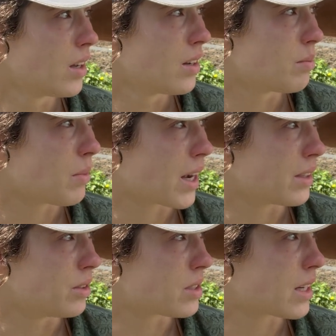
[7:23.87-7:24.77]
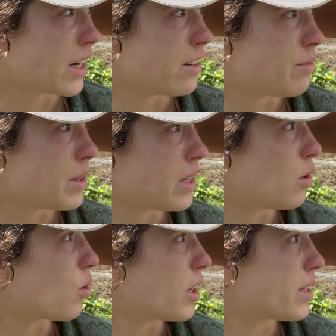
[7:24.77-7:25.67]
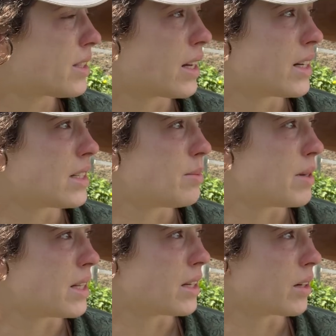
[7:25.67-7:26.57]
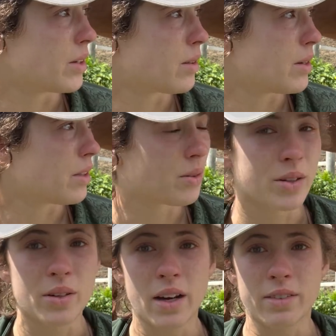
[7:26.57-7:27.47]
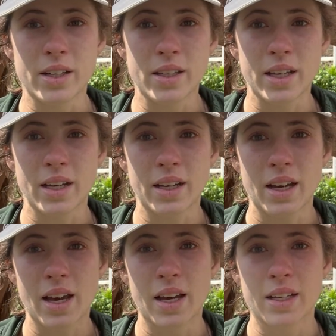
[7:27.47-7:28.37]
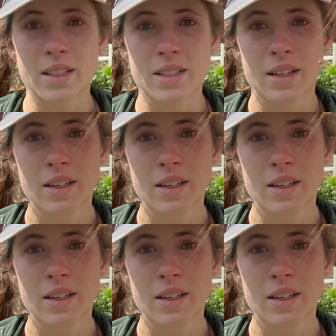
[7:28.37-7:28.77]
Milo's kind of been the horse that has been there with me through everything, and